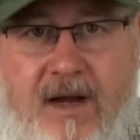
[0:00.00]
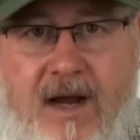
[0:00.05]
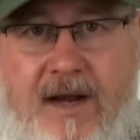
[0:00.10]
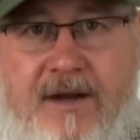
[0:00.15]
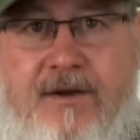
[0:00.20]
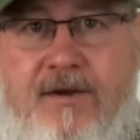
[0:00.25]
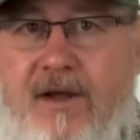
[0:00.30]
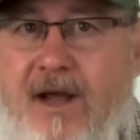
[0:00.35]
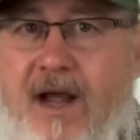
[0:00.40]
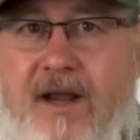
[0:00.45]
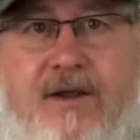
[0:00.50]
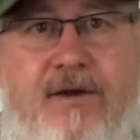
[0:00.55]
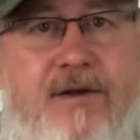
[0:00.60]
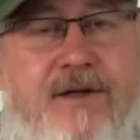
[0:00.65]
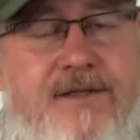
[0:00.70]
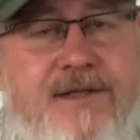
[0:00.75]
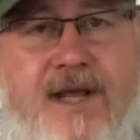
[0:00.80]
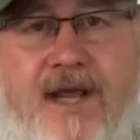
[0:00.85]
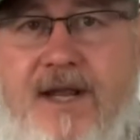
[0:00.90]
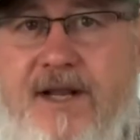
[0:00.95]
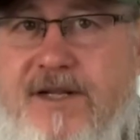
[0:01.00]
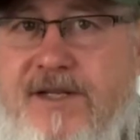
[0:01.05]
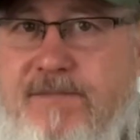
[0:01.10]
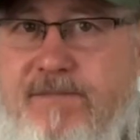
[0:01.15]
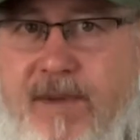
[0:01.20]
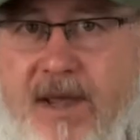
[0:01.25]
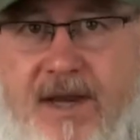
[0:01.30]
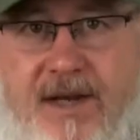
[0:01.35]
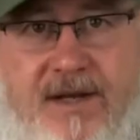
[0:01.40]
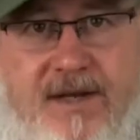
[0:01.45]
I could have taken as
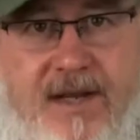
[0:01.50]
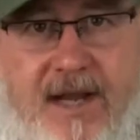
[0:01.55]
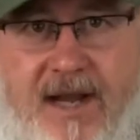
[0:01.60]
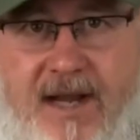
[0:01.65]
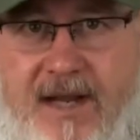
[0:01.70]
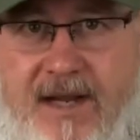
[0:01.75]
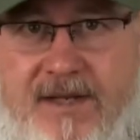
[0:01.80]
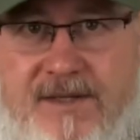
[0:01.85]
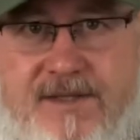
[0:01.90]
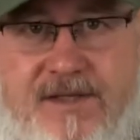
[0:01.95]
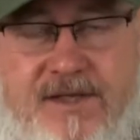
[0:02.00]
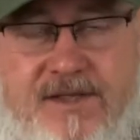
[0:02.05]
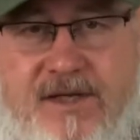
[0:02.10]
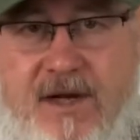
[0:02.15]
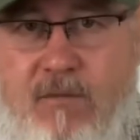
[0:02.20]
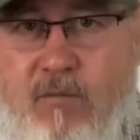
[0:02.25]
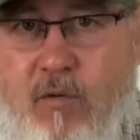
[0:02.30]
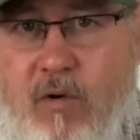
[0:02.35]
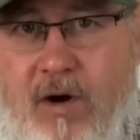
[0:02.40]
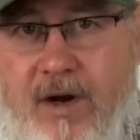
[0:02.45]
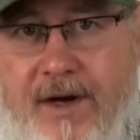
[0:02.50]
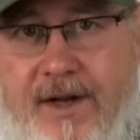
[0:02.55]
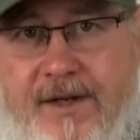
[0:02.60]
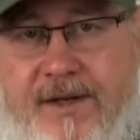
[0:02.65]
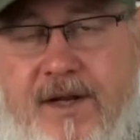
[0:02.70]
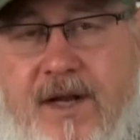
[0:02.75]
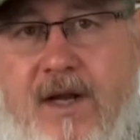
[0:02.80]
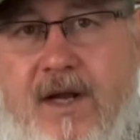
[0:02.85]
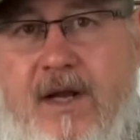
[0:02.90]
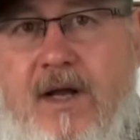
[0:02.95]
many days as I wanted.